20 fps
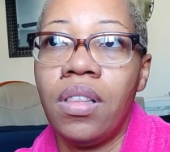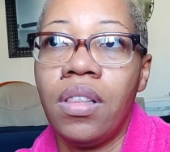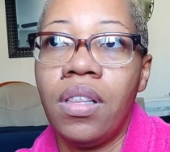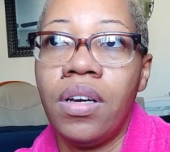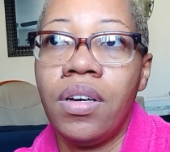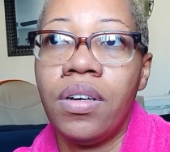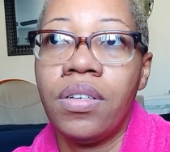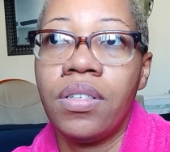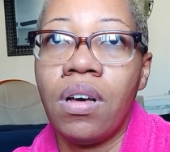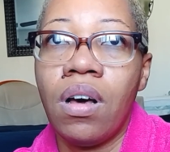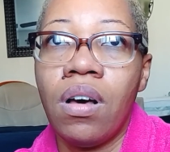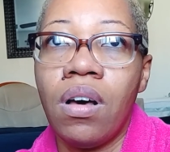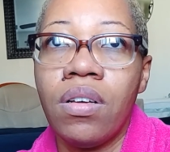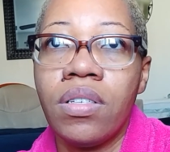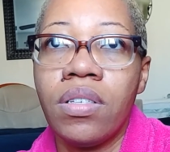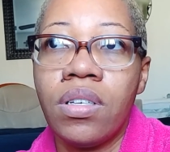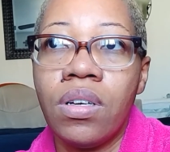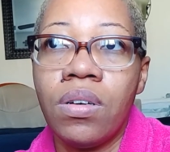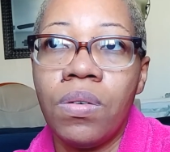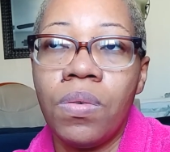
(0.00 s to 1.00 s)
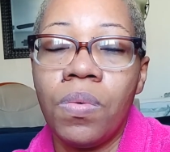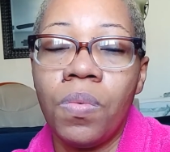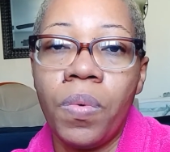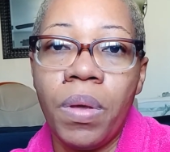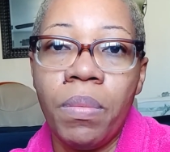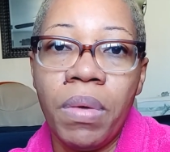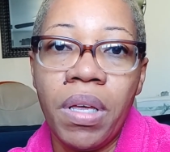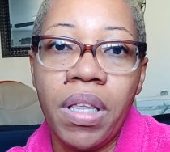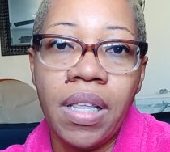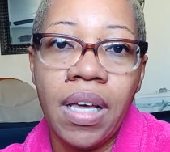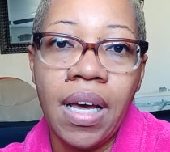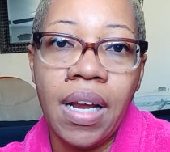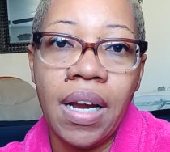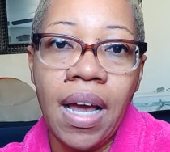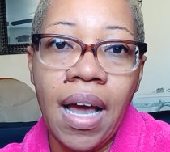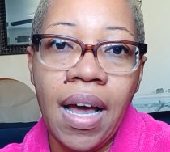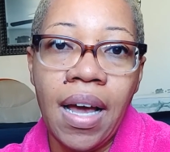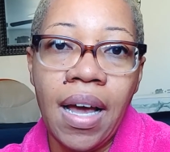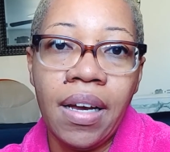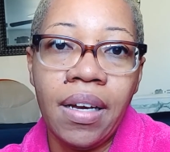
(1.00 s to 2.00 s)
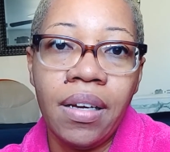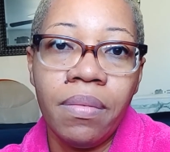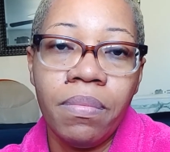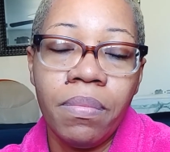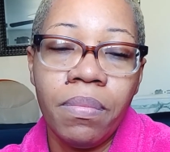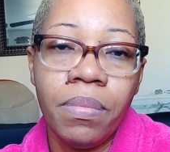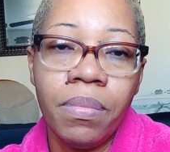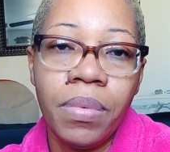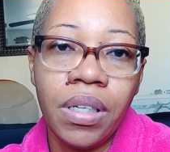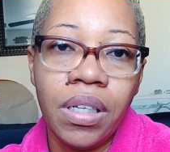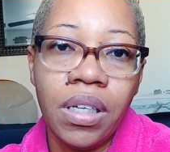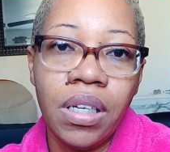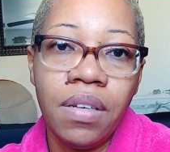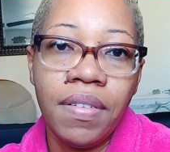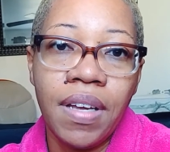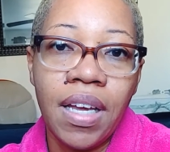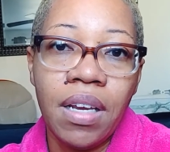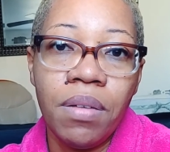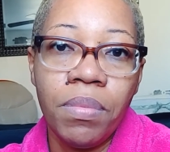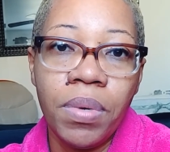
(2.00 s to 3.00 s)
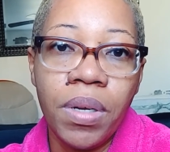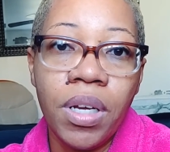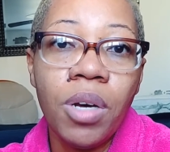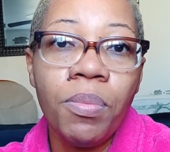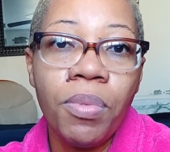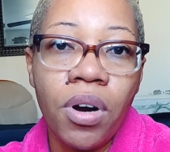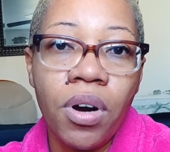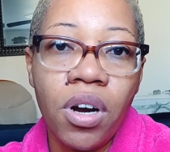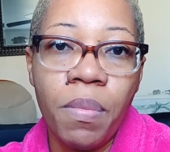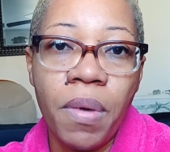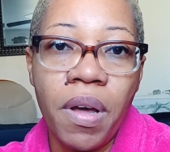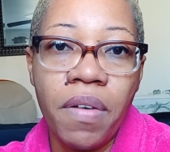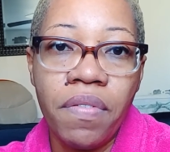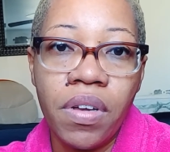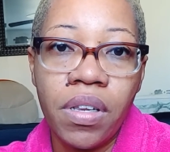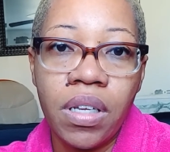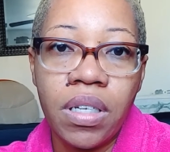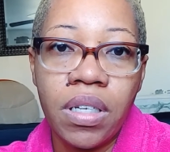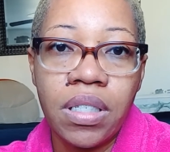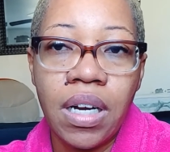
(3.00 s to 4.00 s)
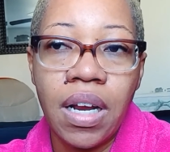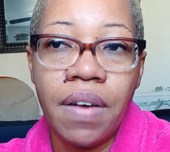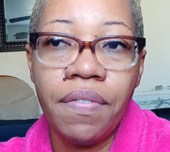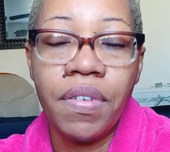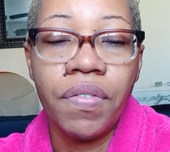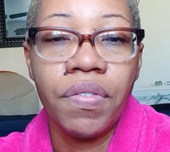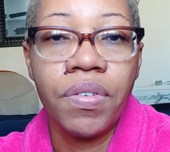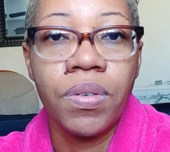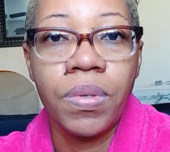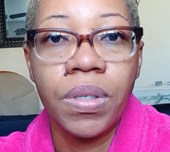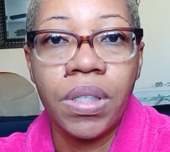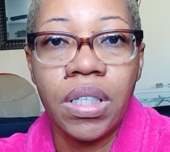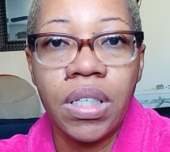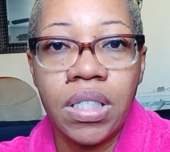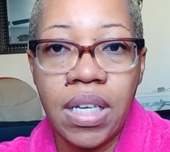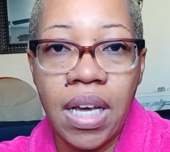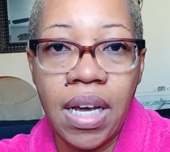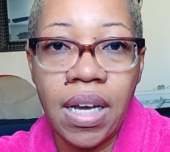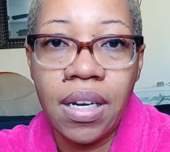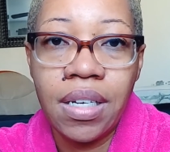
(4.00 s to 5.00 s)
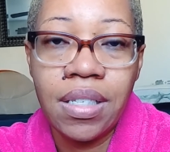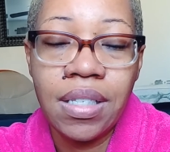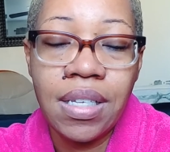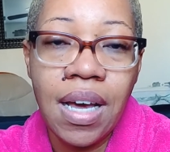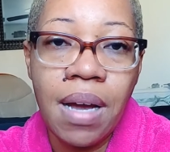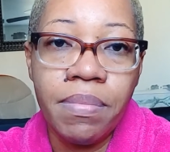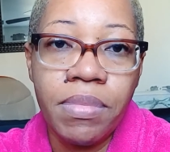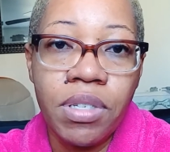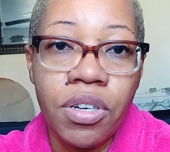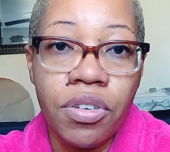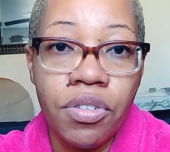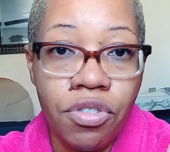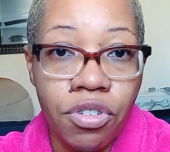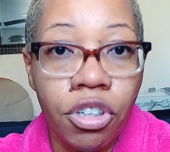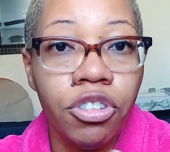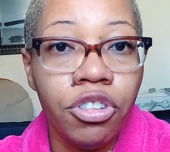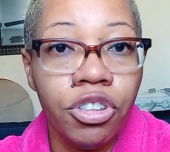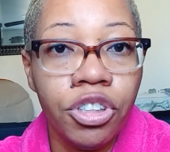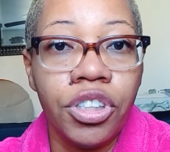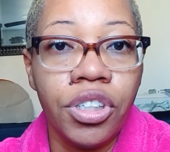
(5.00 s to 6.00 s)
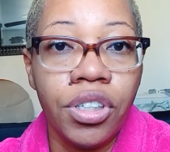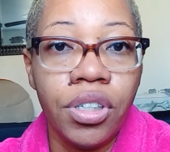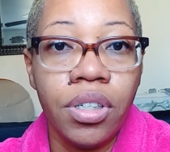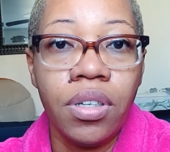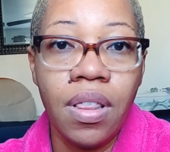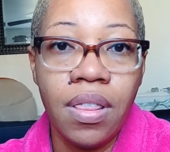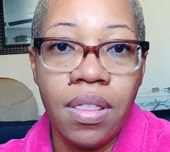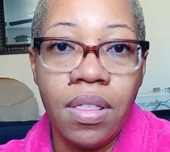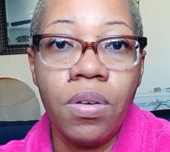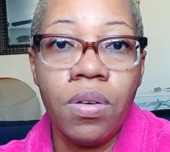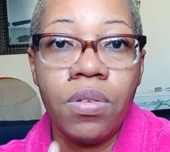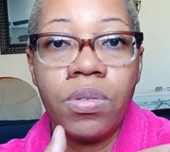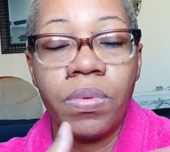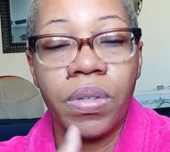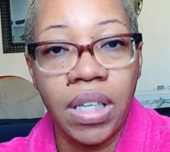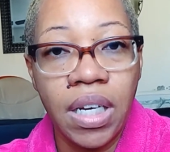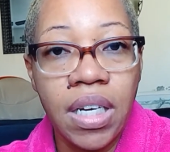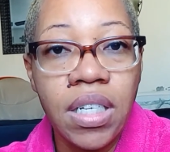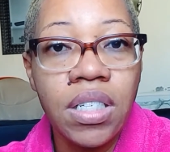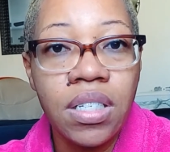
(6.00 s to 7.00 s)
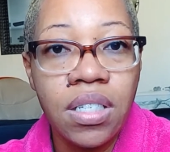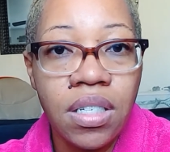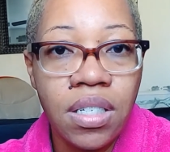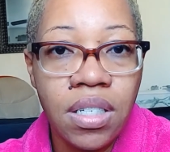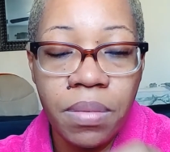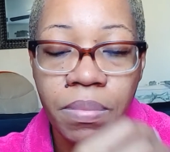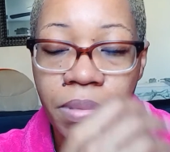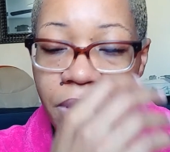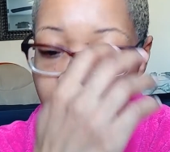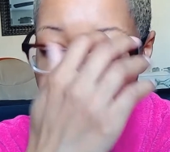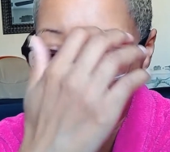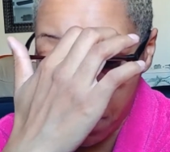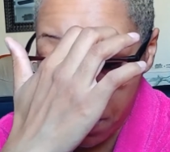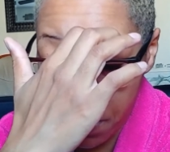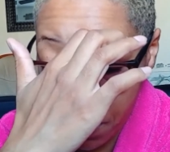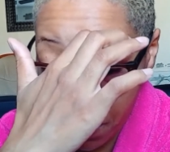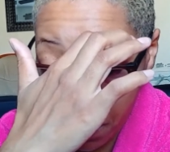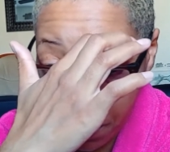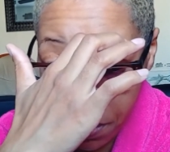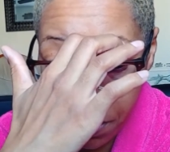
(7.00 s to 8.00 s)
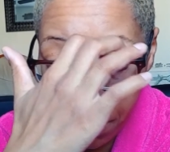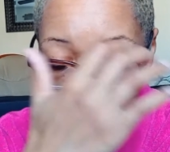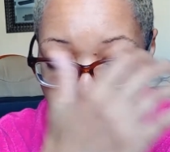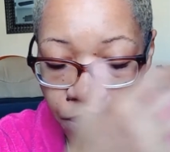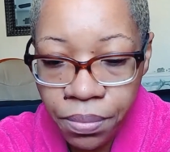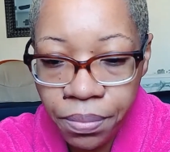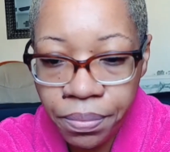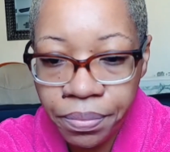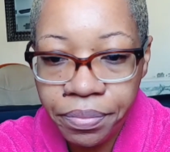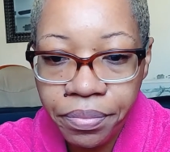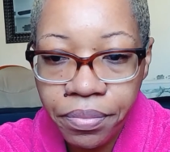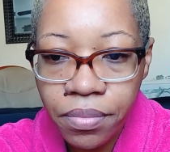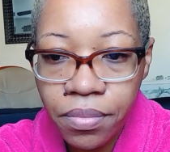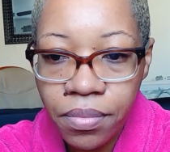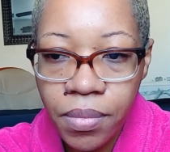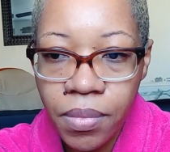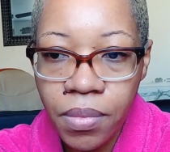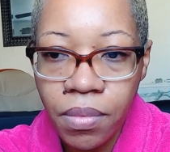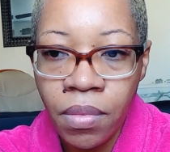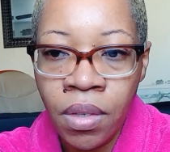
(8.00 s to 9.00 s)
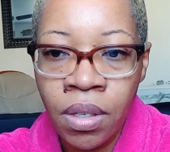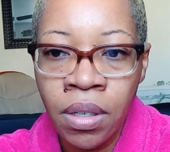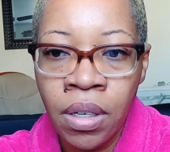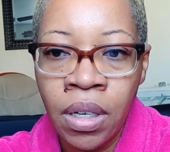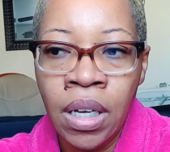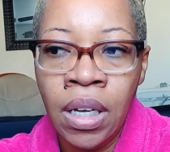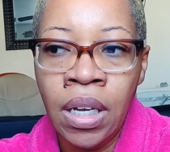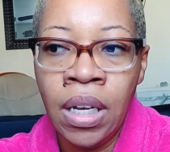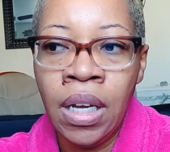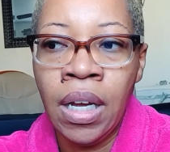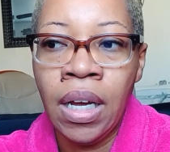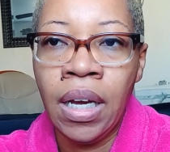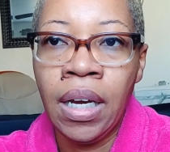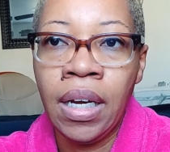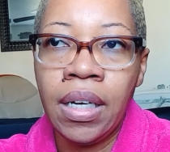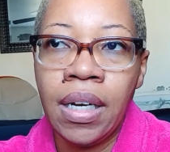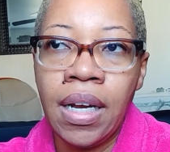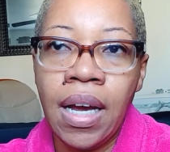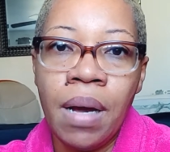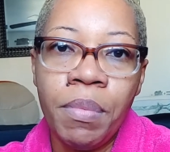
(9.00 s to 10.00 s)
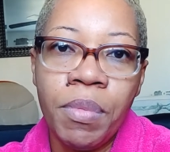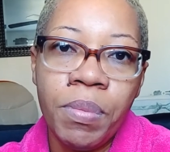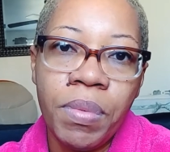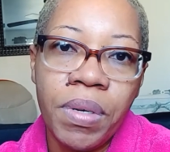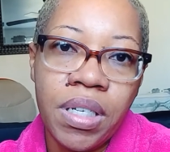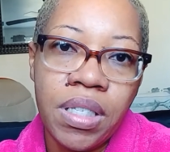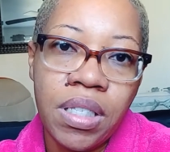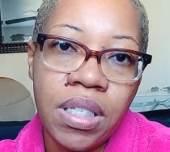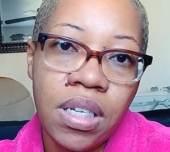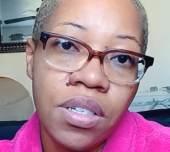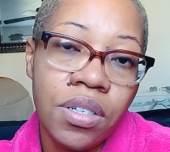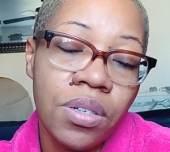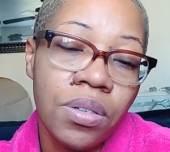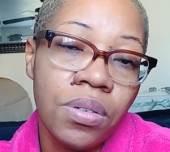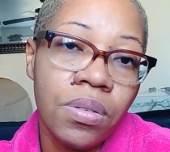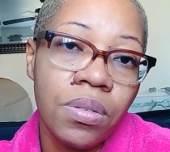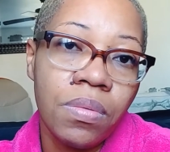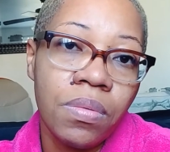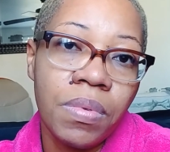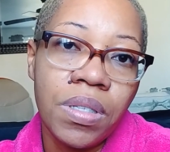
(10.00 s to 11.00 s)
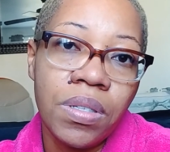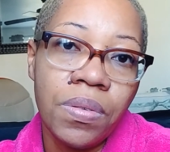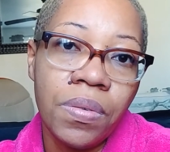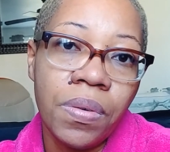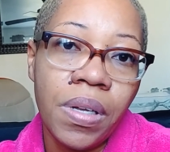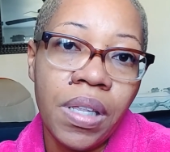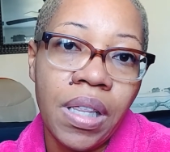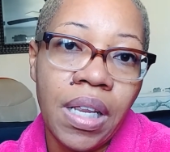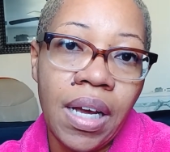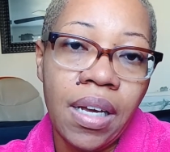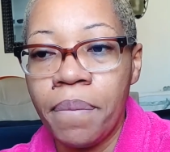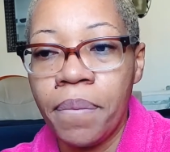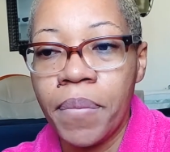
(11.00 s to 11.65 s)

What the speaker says: There's also women that I believe can be a part of my village that I've never really taken the time to nurture those relationships. And I'm gonna be intentional with doing that.